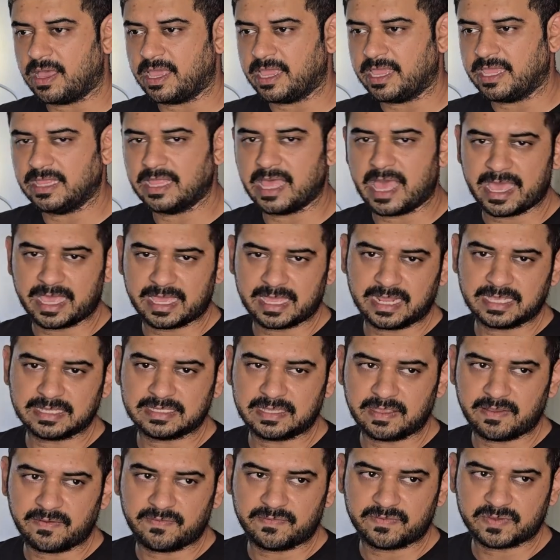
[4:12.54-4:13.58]
in
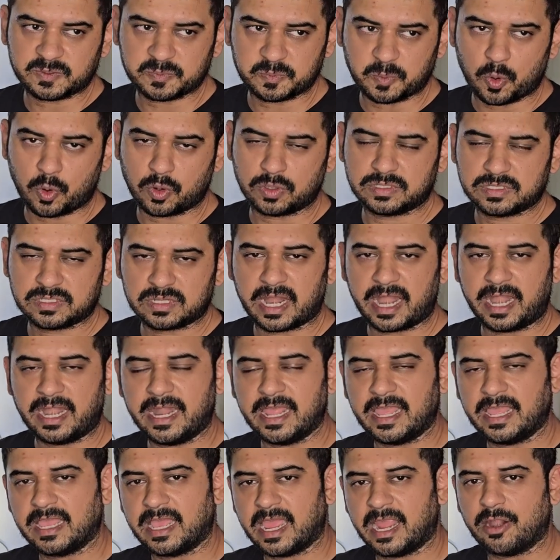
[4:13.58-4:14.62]
aggressive sports
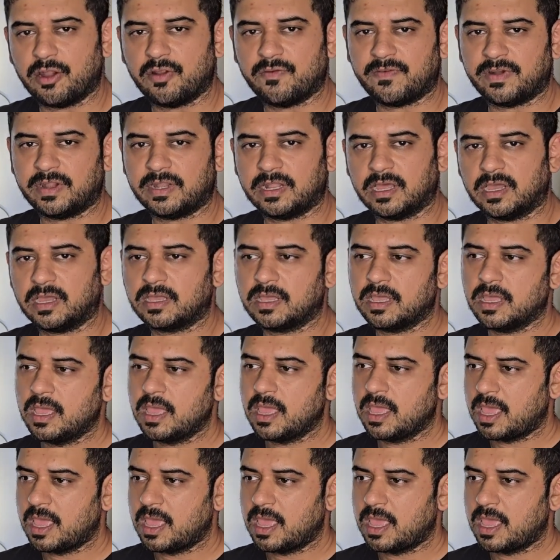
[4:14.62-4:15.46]
riding kind of a tuck.